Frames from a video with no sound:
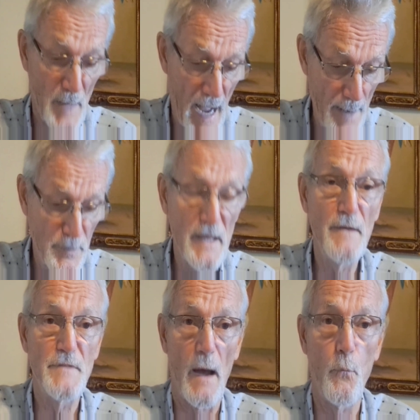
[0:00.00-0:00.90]
I
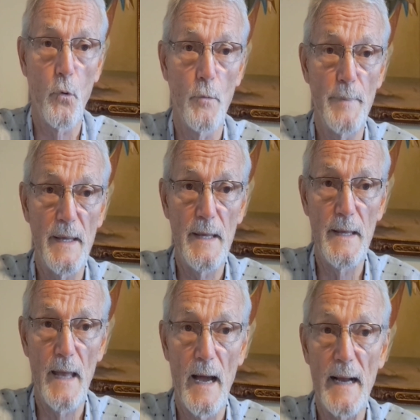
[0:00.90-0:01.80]
believe that will
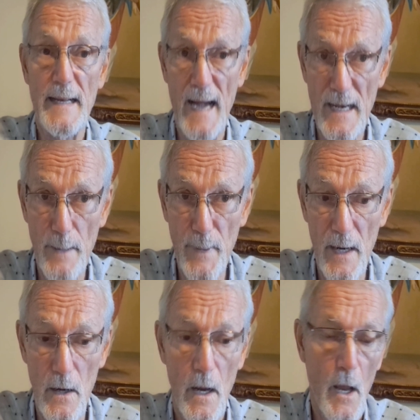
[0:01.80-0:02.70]
be
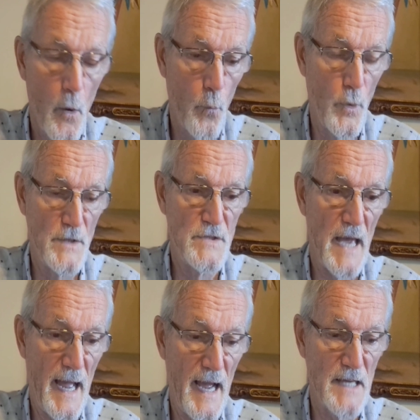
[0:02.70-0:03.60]
Canabir, which
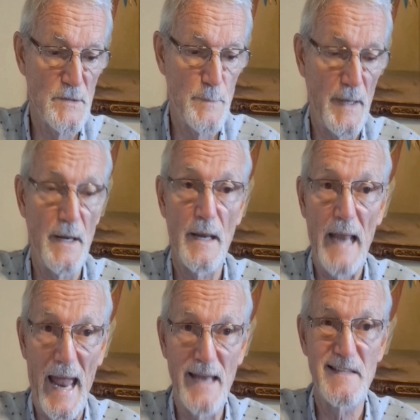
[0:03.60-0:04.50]
has been
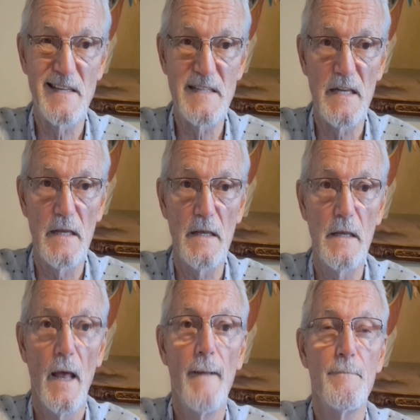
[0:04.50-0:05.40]
an
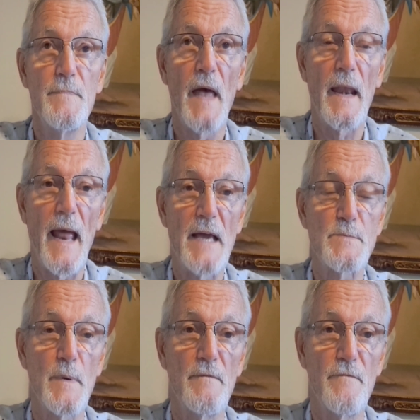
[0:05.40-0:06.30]
entity that has
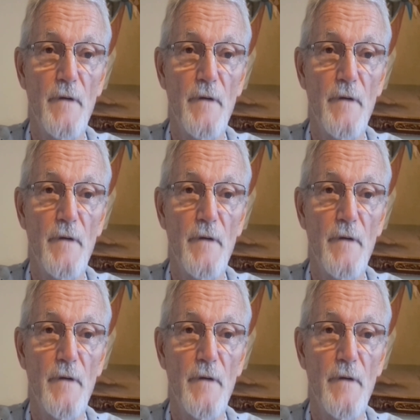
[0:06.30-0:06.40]
been